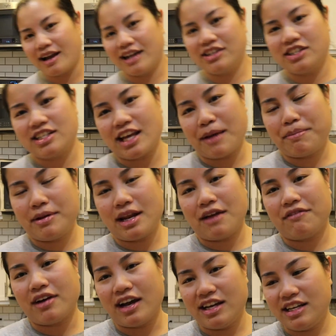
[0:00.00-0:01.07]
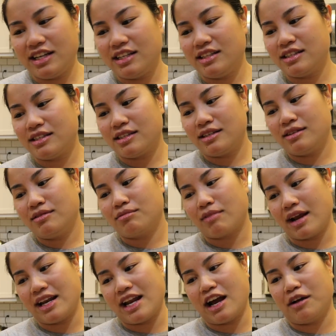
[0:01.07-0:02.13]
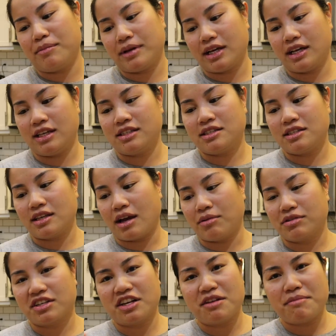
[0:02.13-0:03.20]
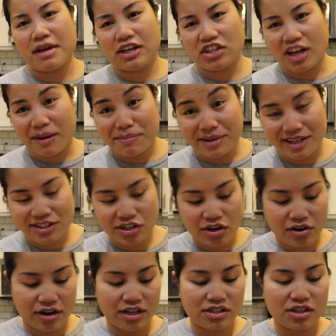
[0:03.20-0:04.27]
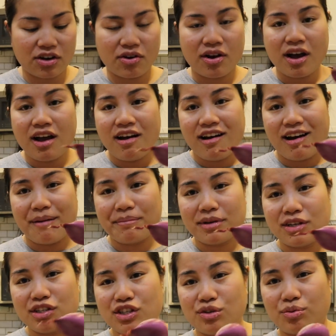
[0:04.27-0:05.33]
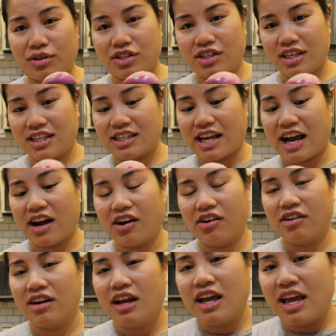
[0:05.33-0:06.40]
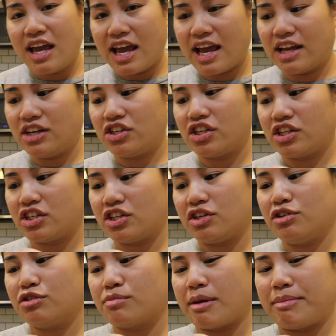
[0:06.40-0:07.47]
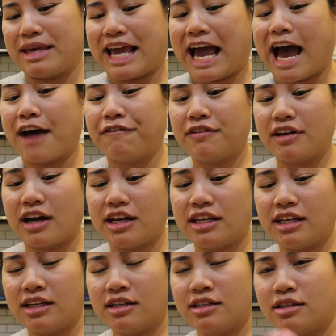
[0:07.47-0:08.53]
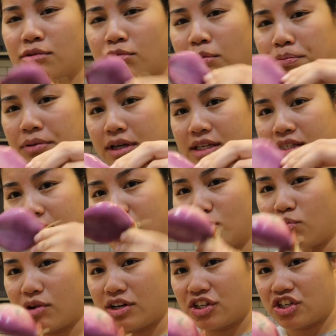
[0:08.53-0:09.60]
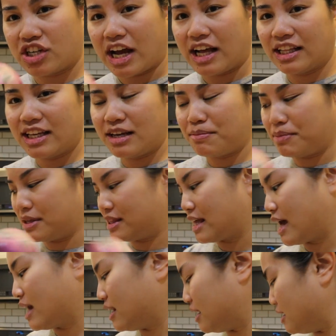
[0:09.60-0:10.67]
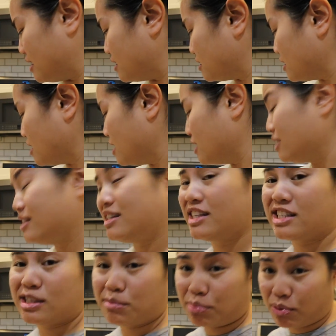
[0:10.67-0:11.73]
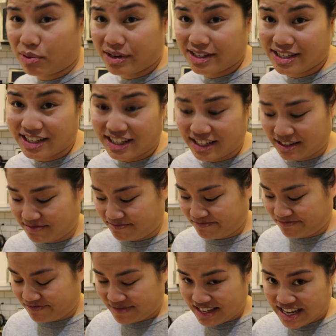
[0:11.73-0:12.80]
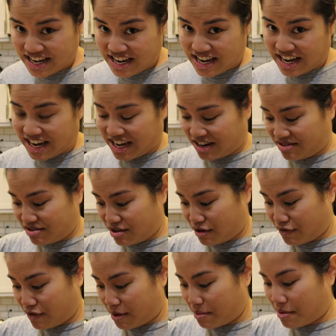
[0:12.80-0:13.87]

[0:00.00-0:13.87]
I just happen to have onions right now because I was gonna make Japanese curry. So I'm gonna switch these out and just use maybe half an onion to replace this one shallot, but that is disappointing. I don't know,